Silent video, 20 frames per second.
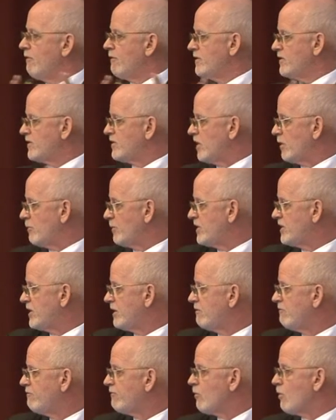
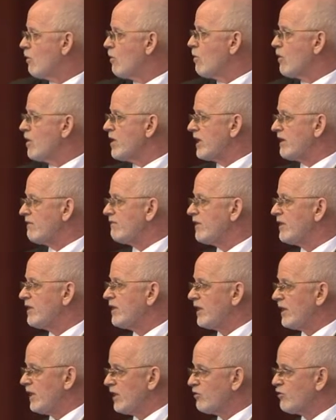summative or
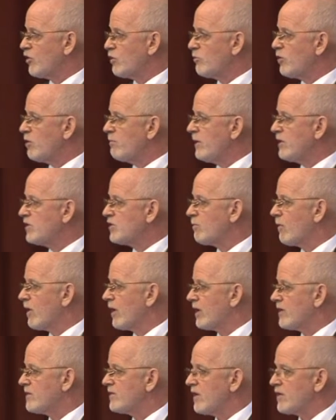even interim or
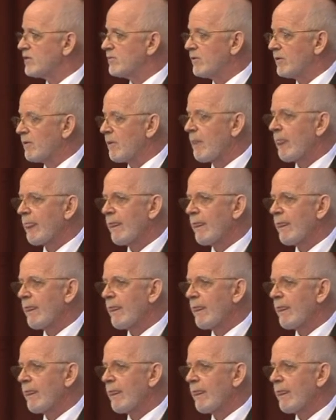benchmark assessment.